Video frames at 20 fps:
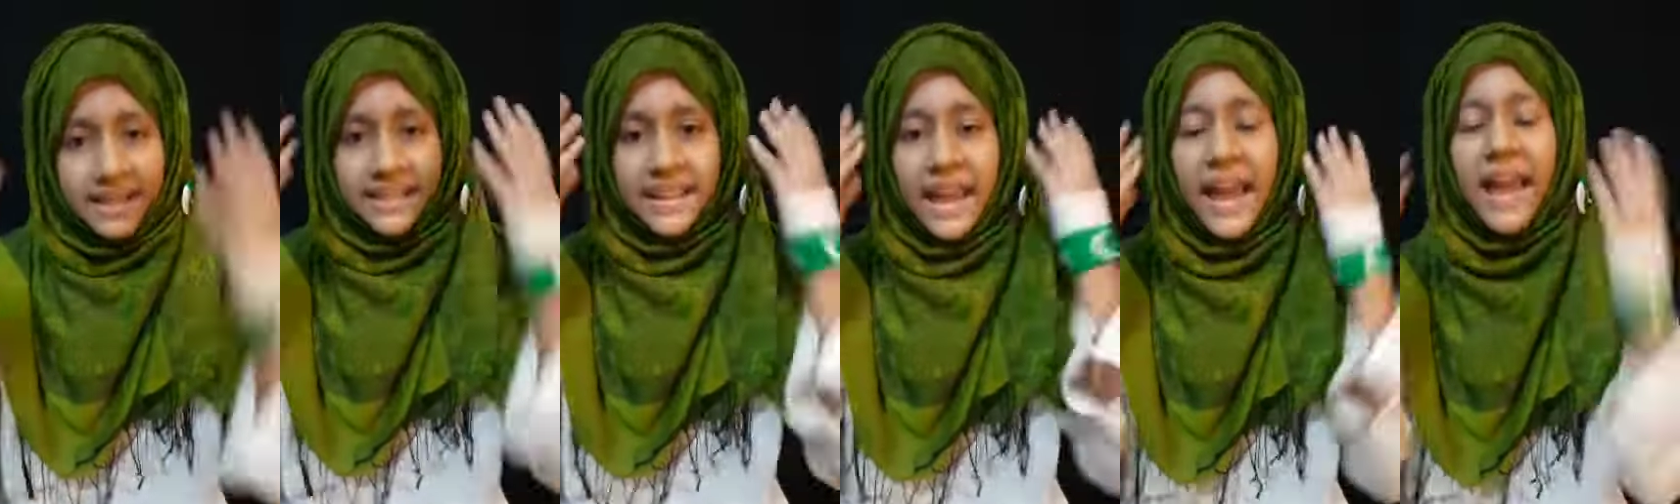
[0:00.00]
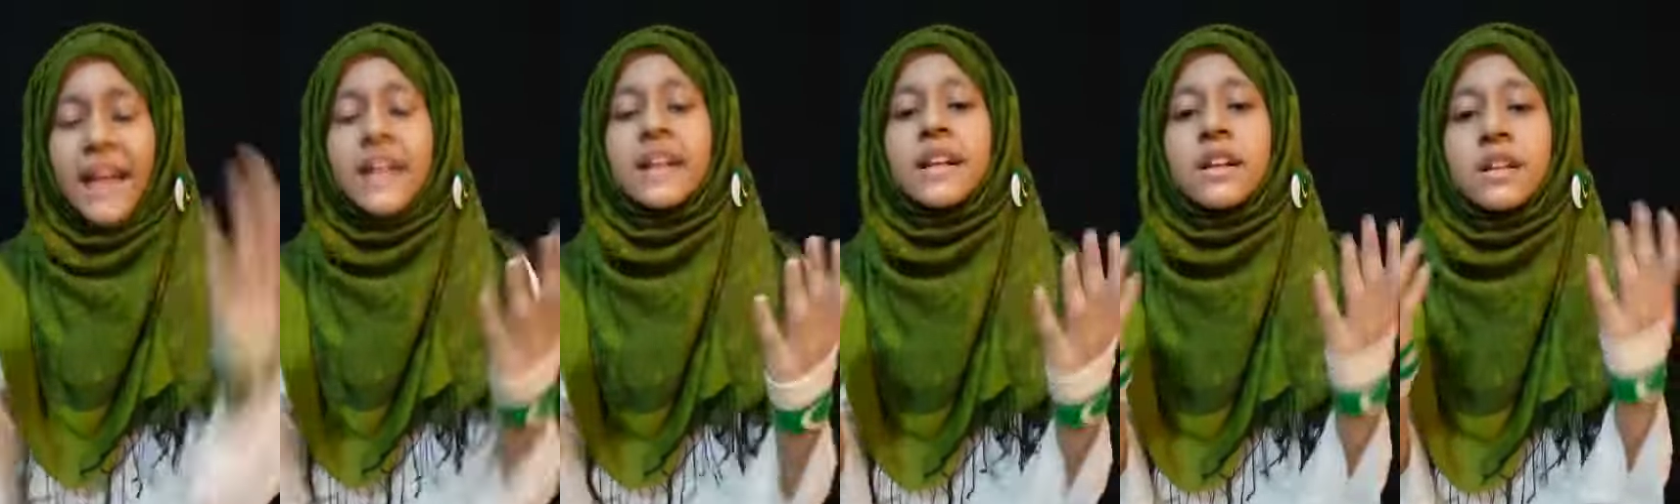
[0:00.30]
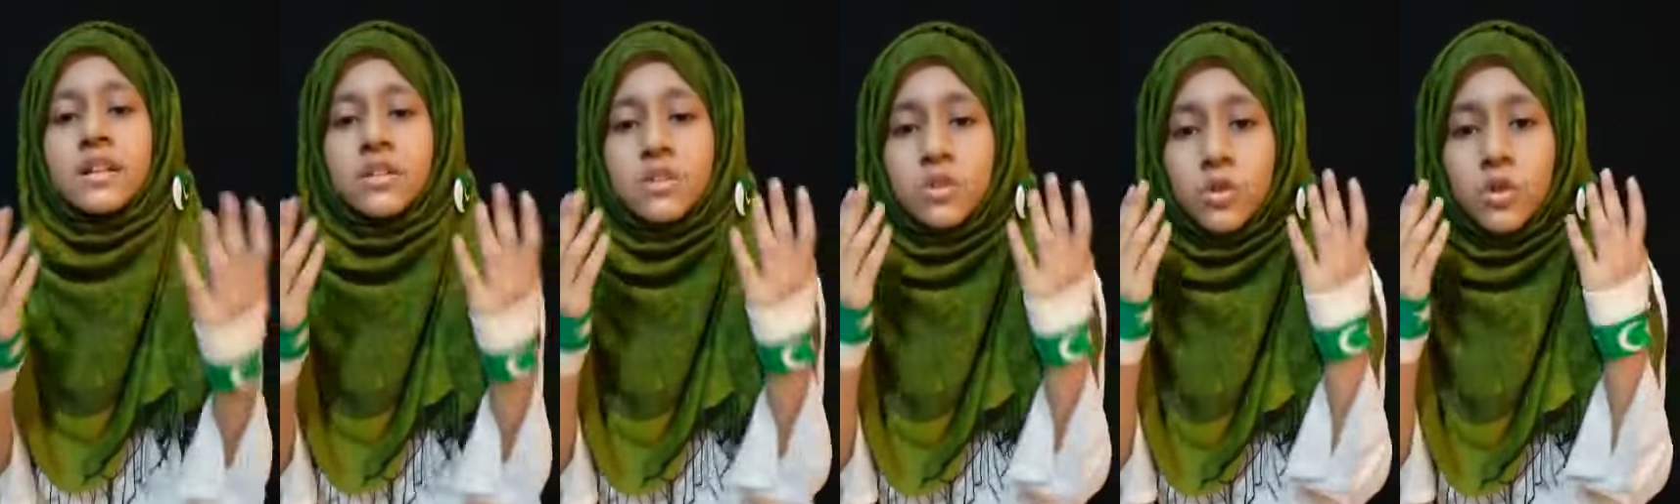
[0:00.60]
Thank
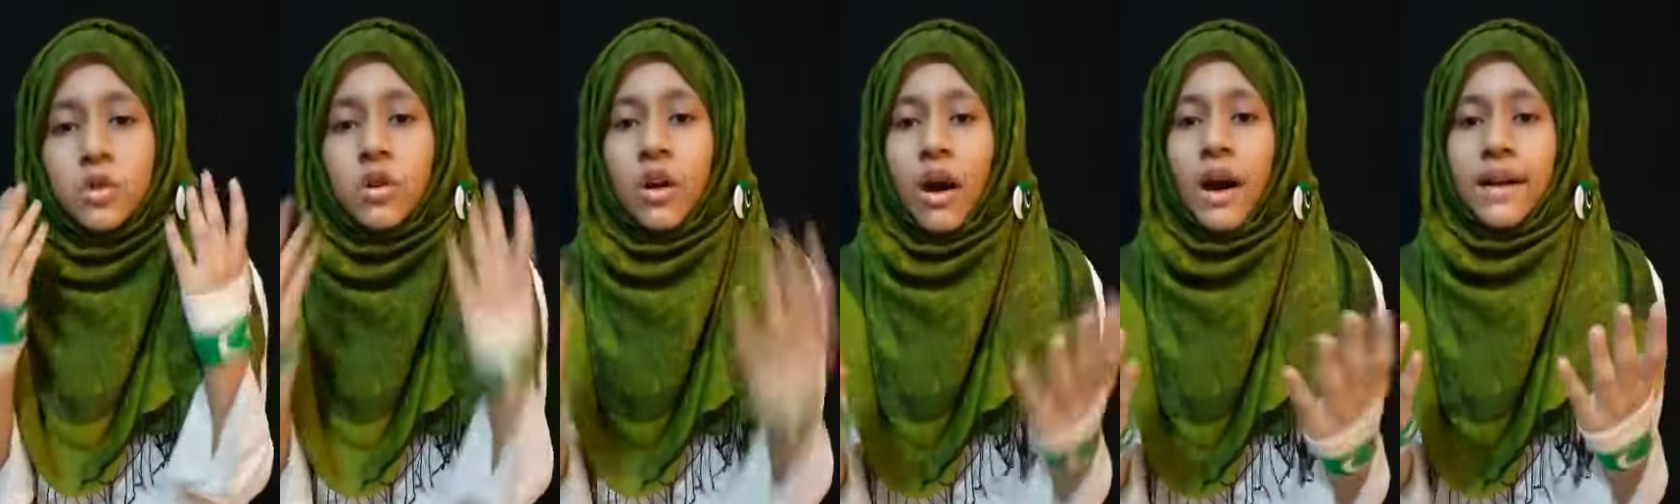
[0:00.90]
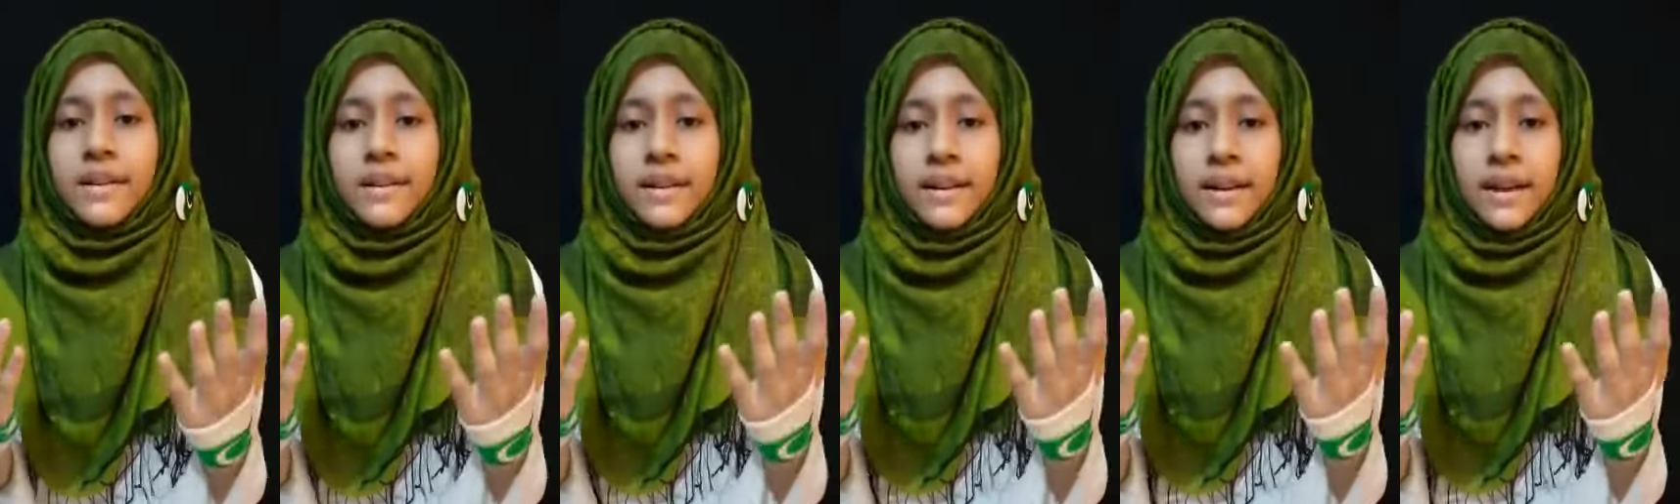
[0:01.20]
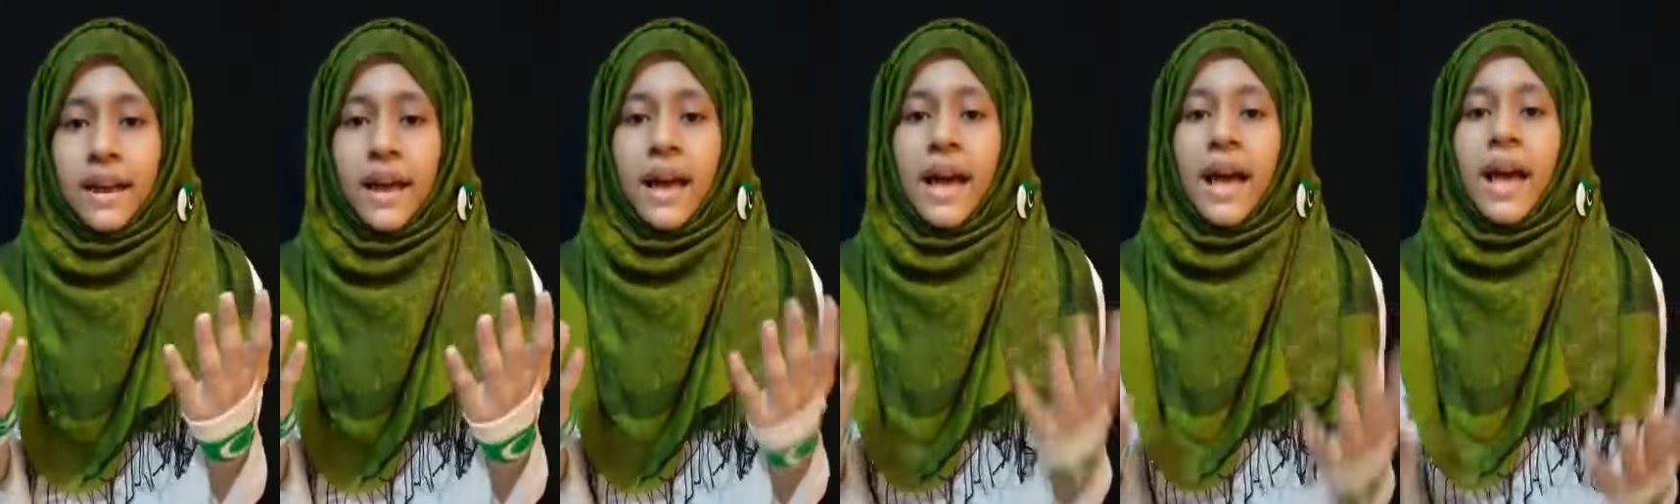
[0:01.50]
to God.
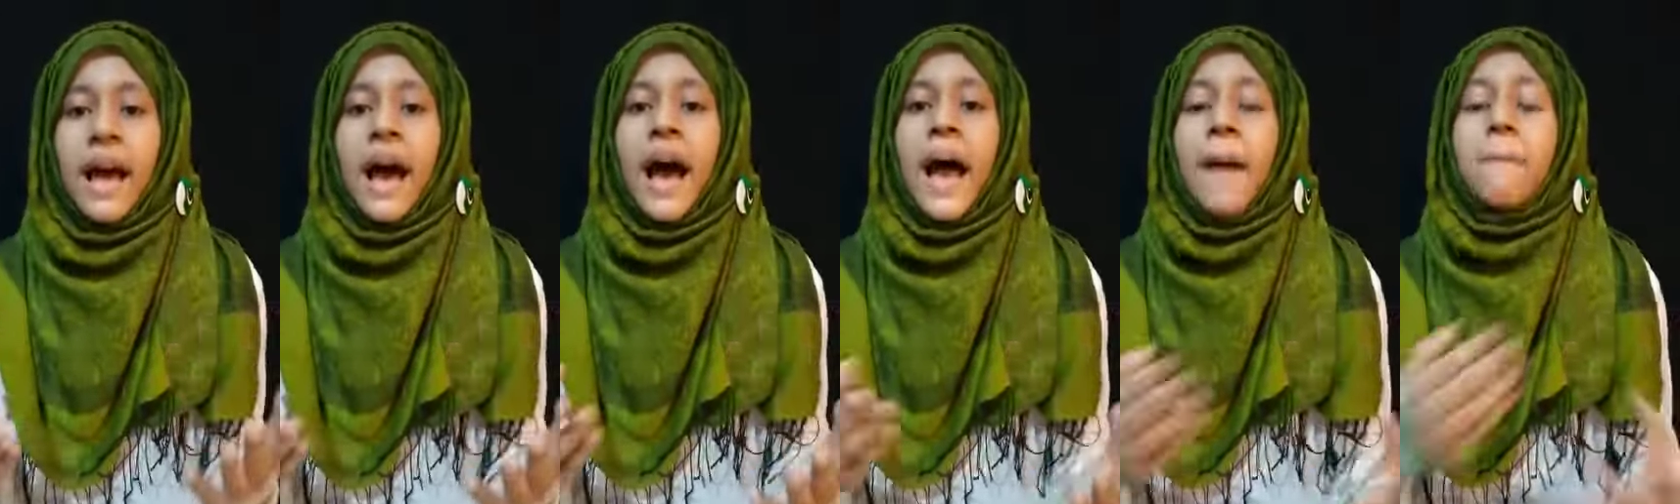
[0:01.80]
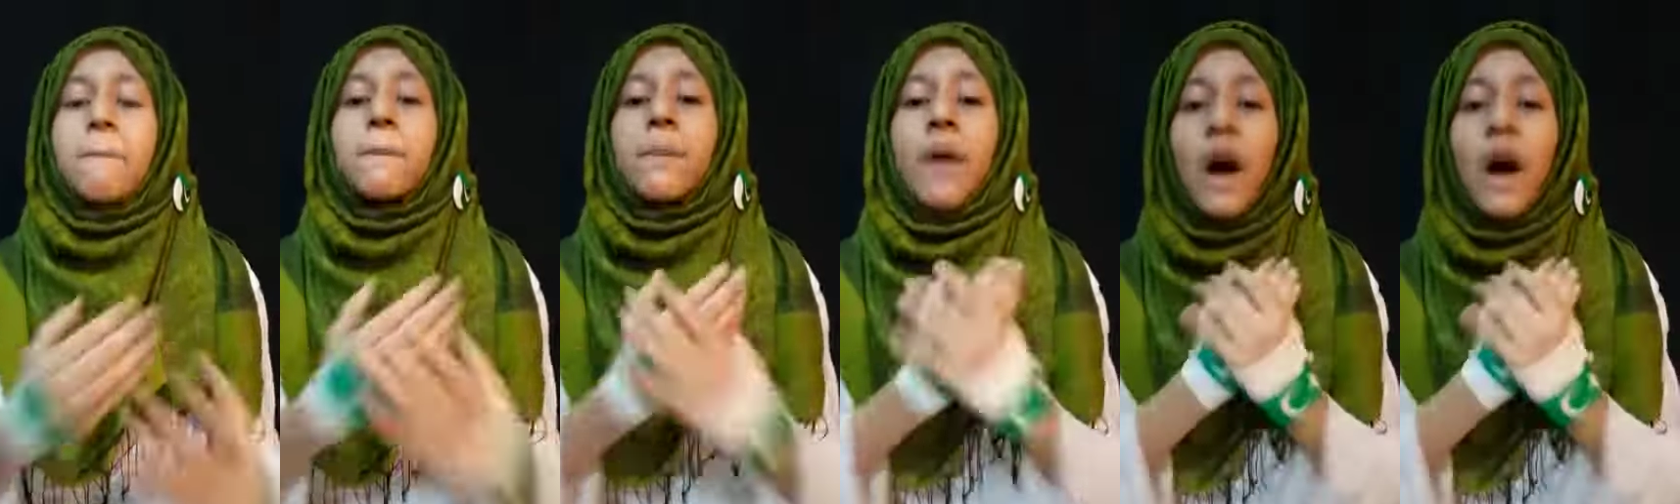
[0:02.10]
I'm